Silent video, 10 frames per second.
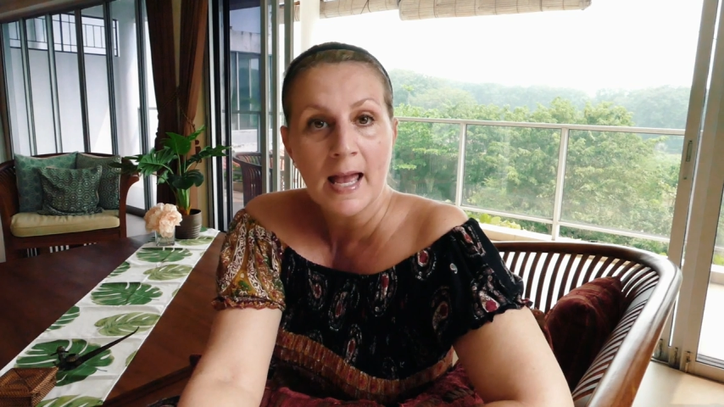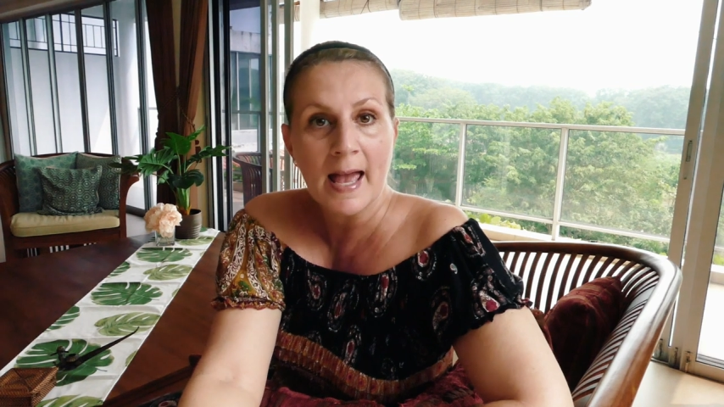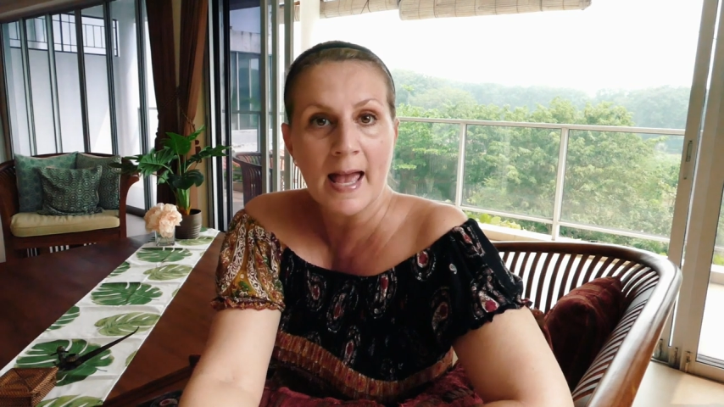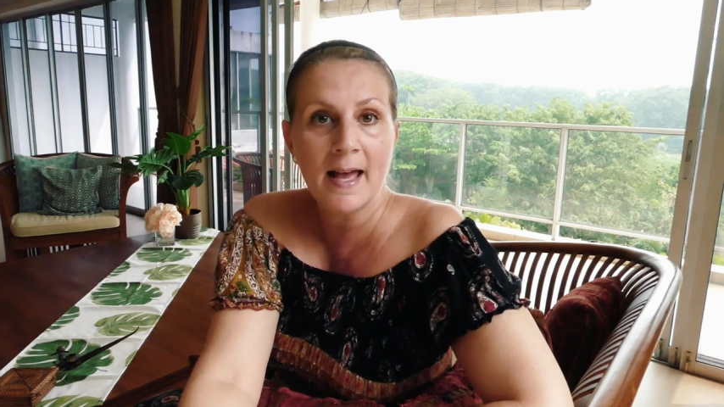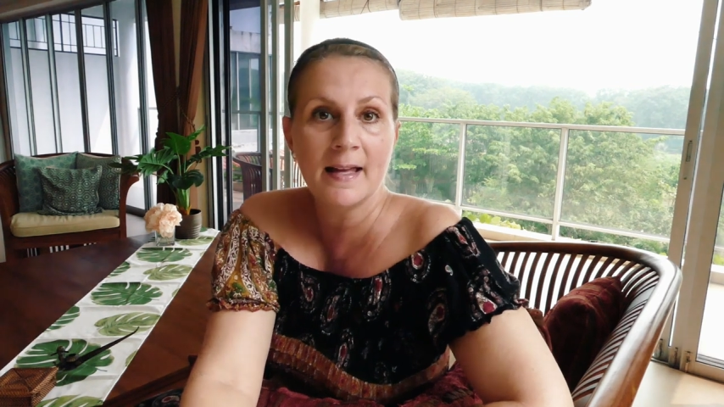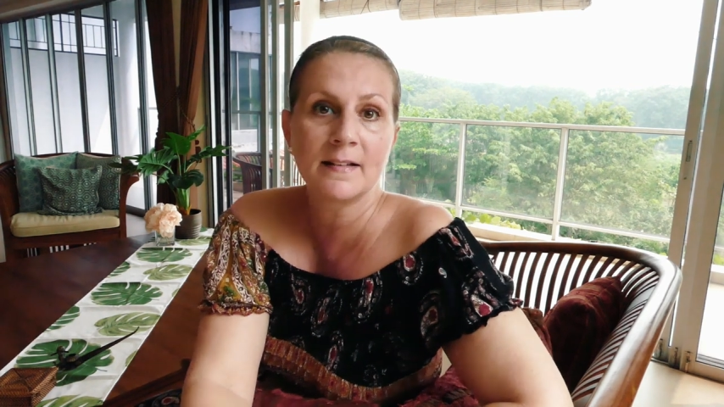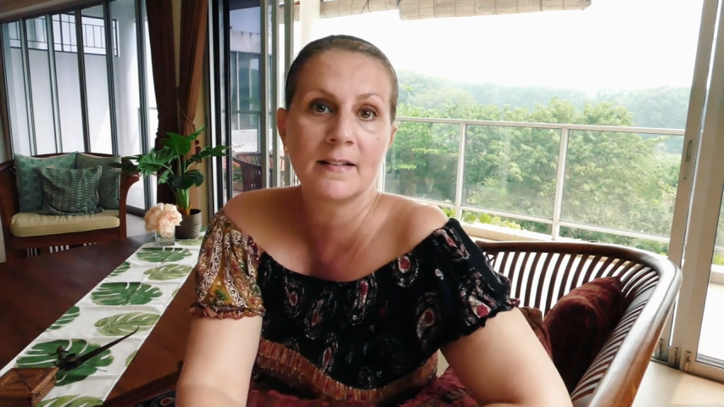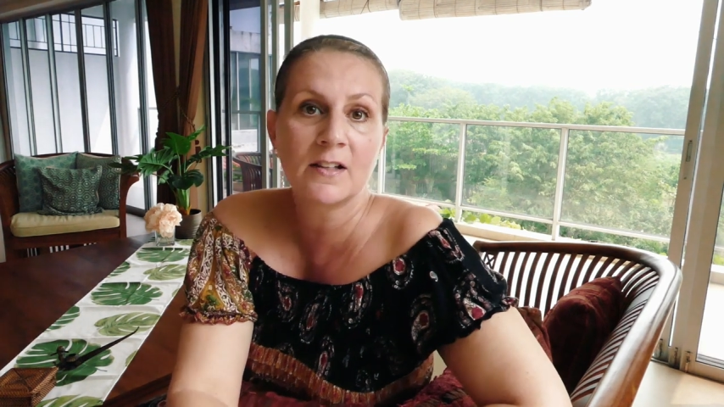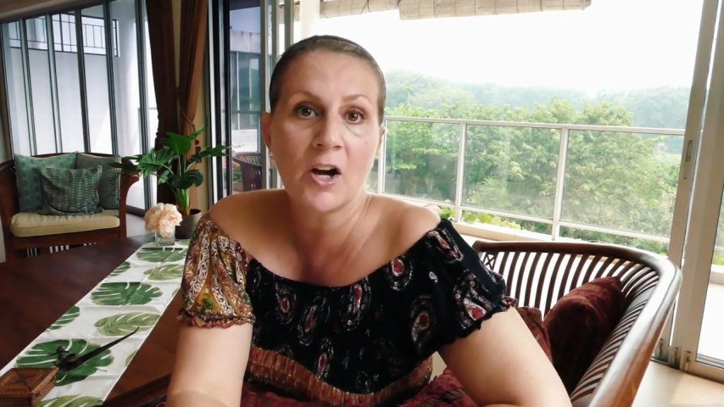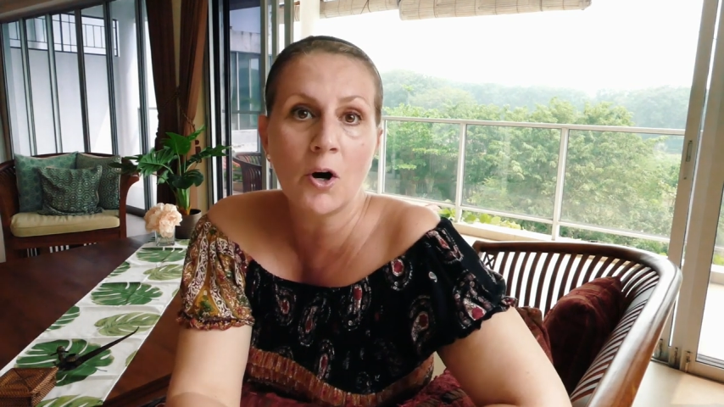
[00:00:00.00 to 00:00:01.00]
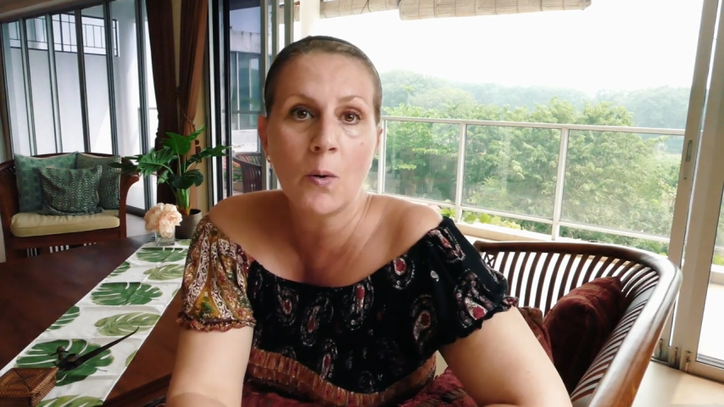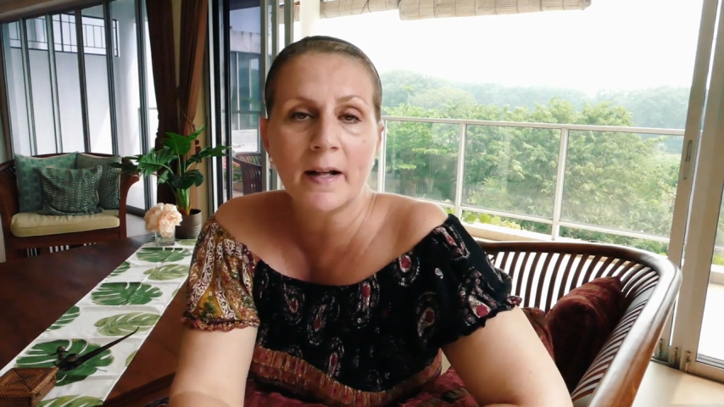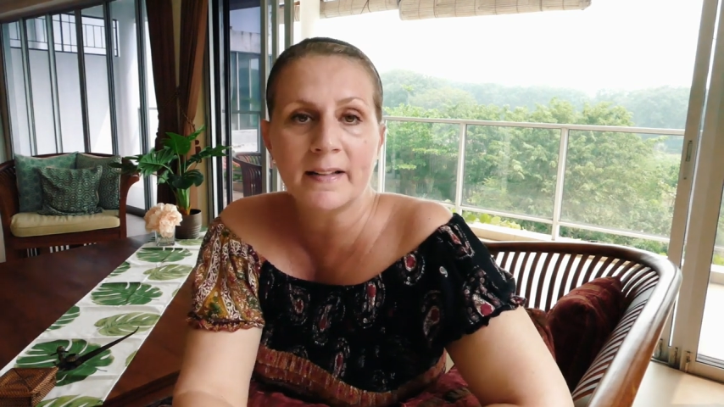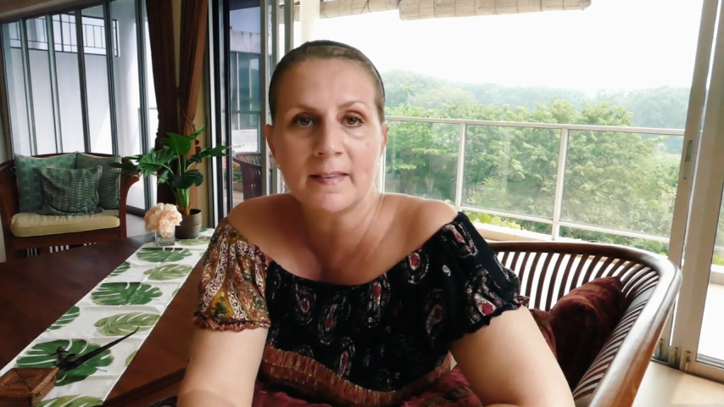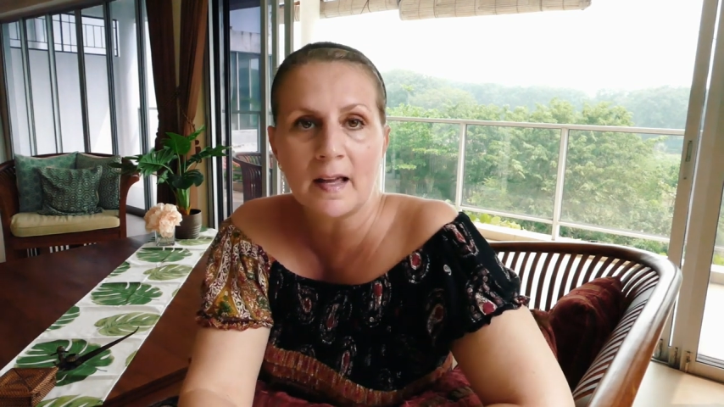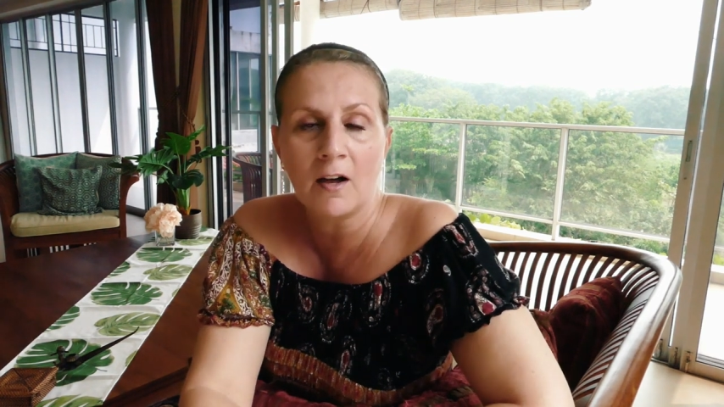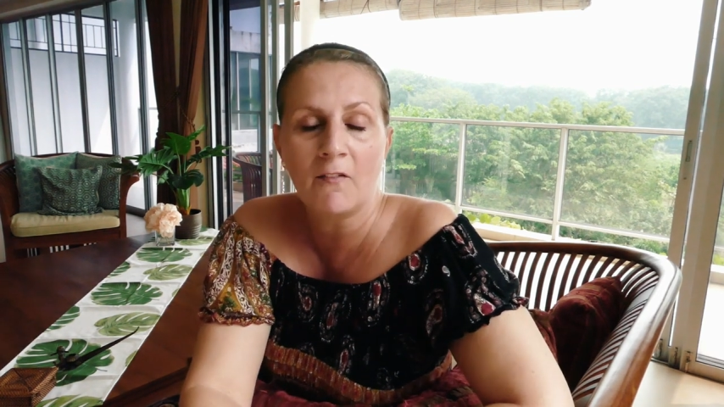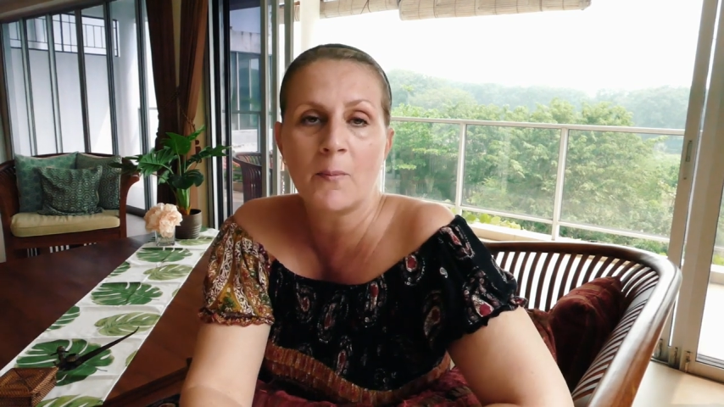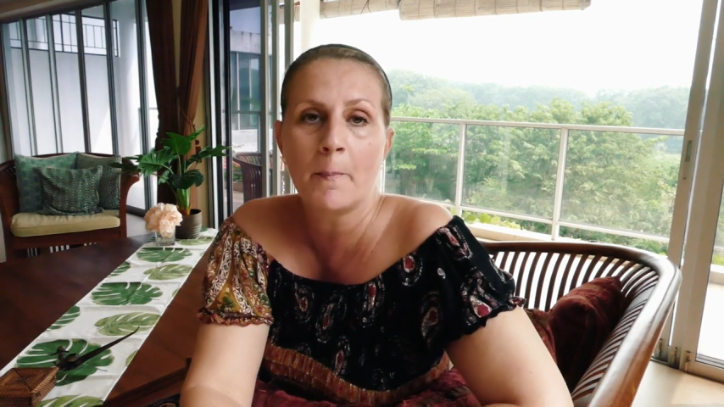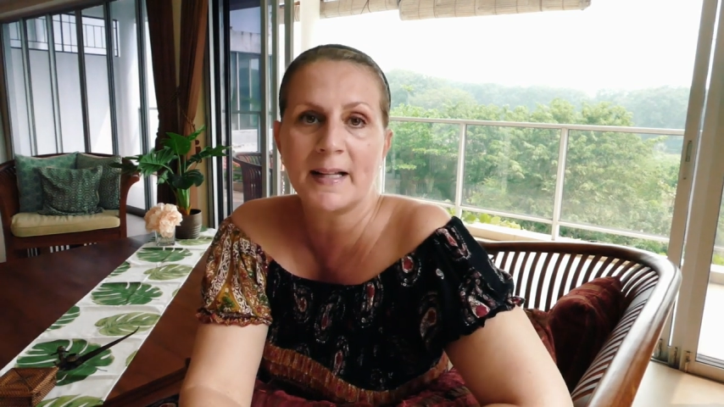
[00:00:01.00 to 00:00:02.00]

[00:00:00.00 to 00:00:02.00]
and go on a sail from